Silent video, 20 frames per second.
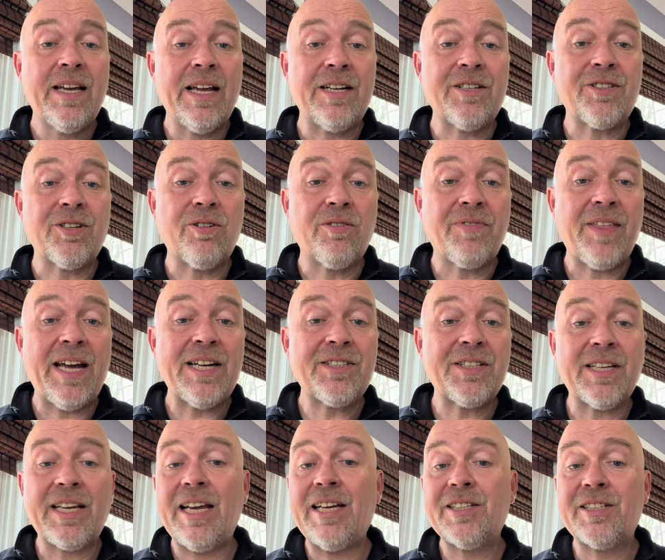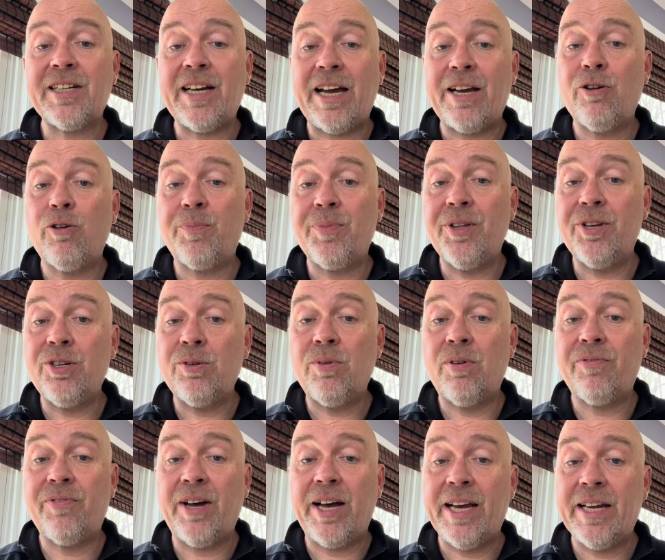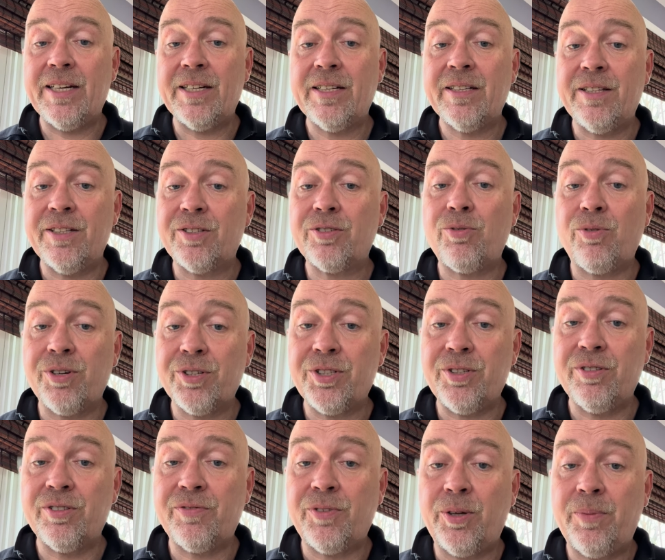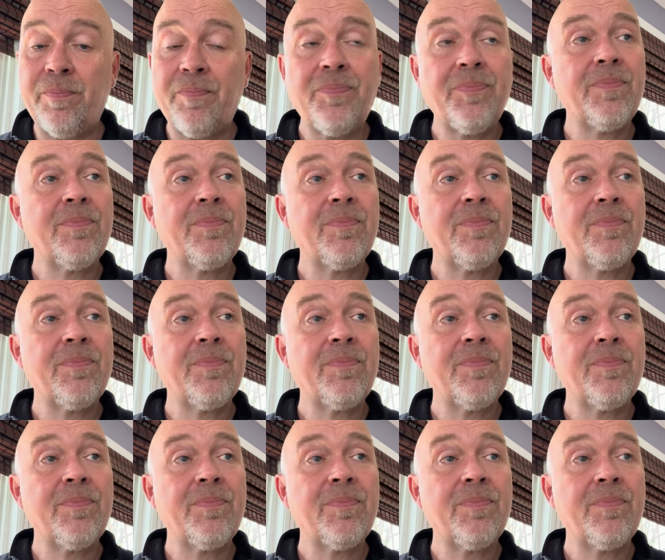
And so if that's the case, I hope that you will find this course useful.